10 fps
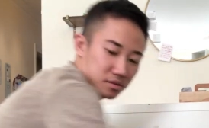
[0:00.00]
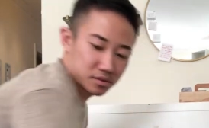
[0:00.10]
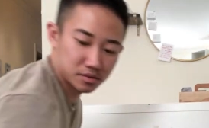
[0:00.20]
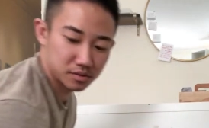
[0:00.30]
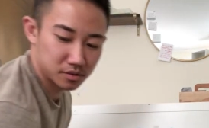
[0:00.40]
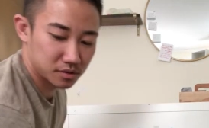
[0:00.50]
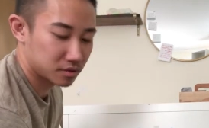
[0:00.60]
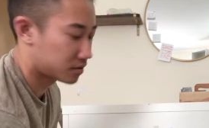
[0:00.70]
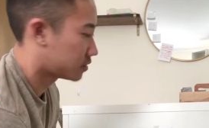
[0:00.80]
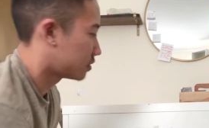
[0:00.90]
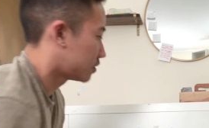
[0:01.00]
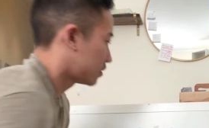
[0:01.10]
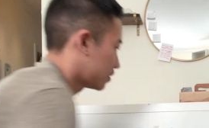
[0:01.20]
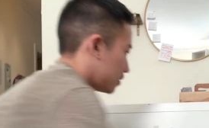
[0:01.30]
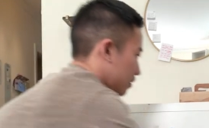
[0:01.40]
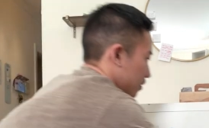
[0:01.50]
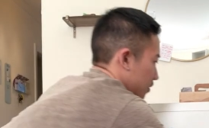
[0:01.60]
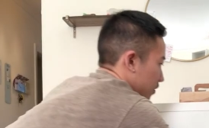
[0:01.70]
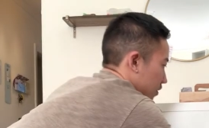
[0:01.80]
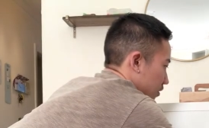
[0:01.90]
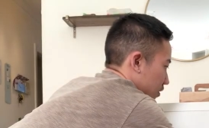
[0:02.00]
Nobody speaks.